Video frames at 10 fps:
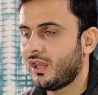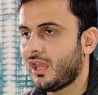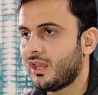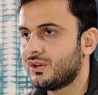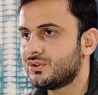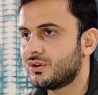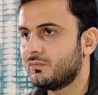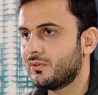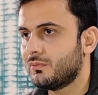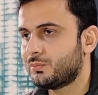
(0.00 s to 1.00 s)
and
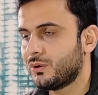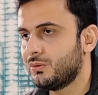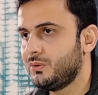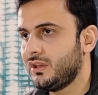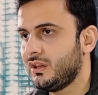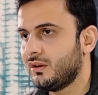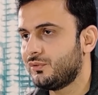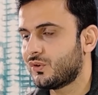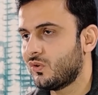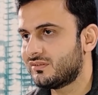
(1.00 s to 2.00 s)
probably
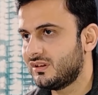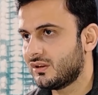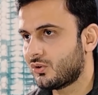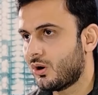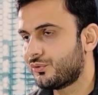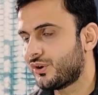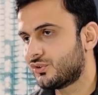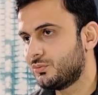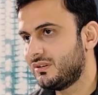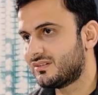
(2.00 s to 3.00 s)
requesting a contract
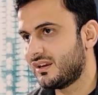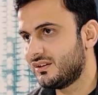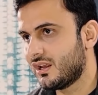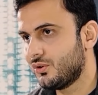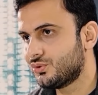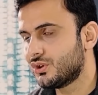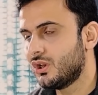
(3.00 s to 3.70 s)
to be signed out.